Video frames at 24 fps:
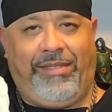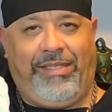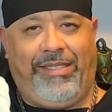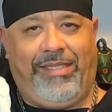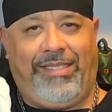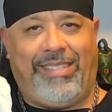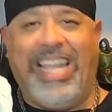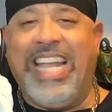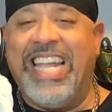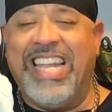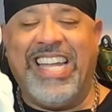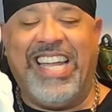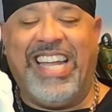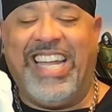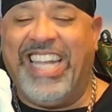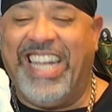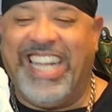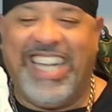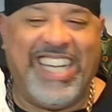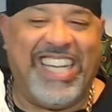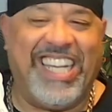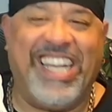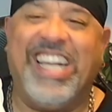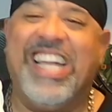
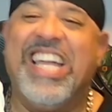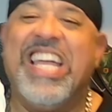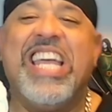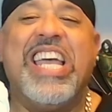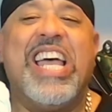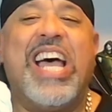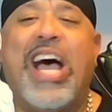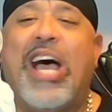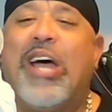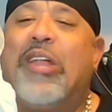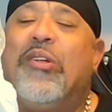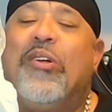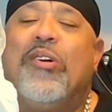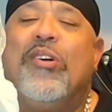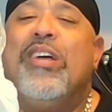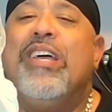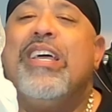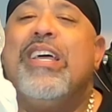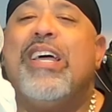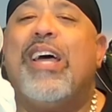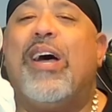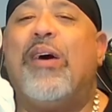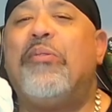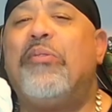I
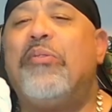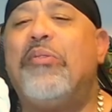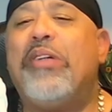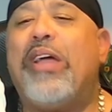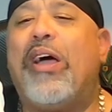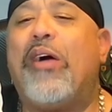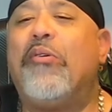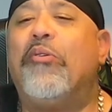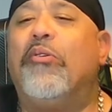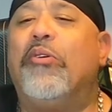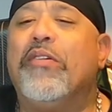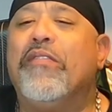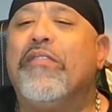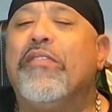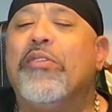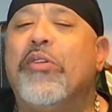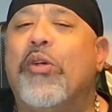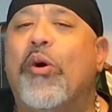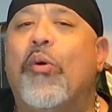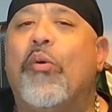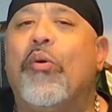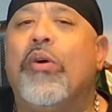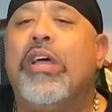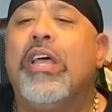don't even
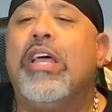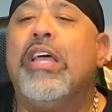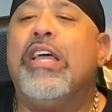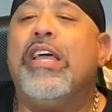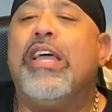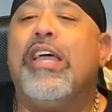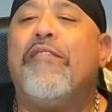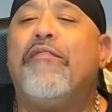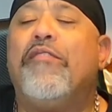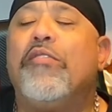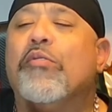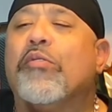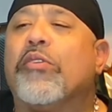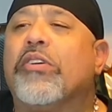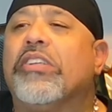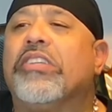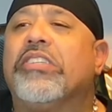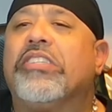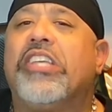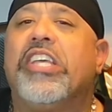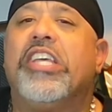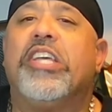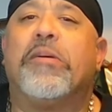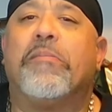know if you were going
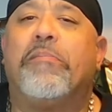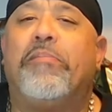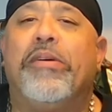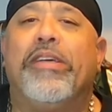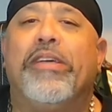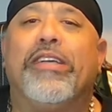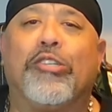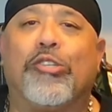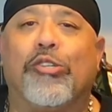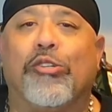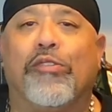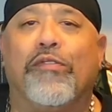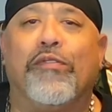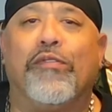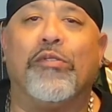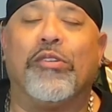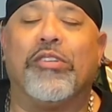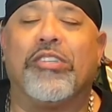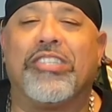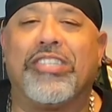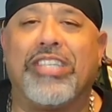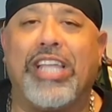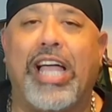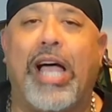to take a picture, if you're going
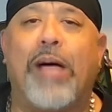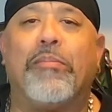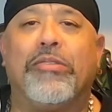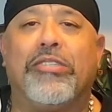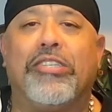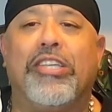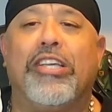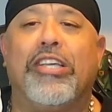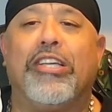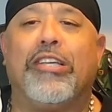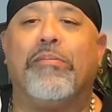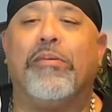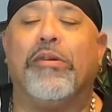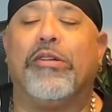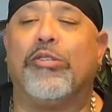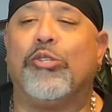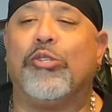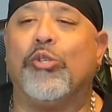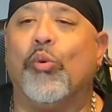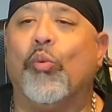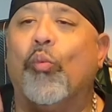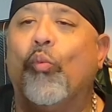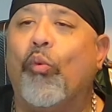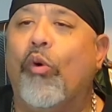to stop and take a picture,
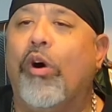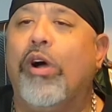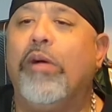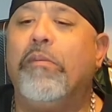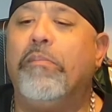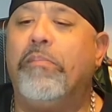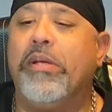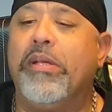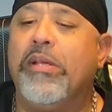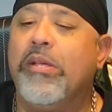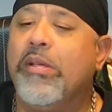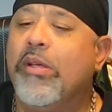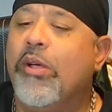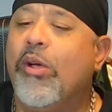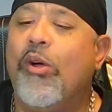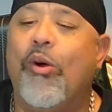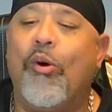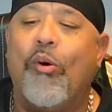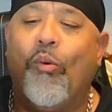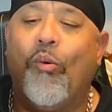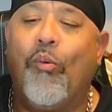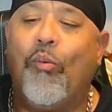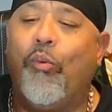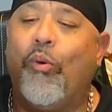what
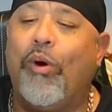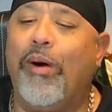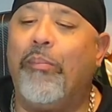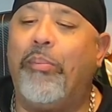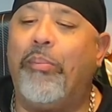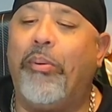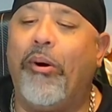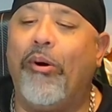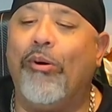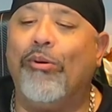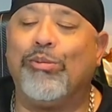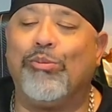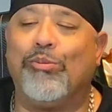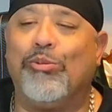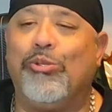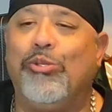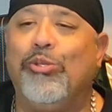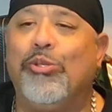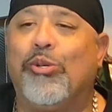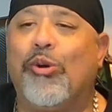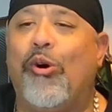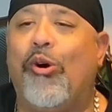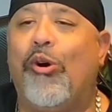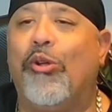pose would you
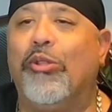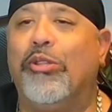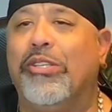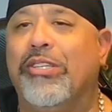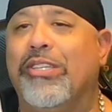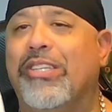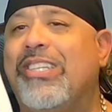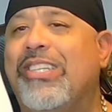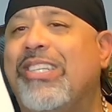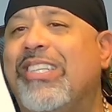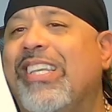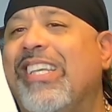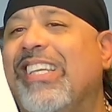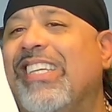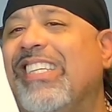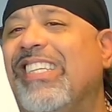call this?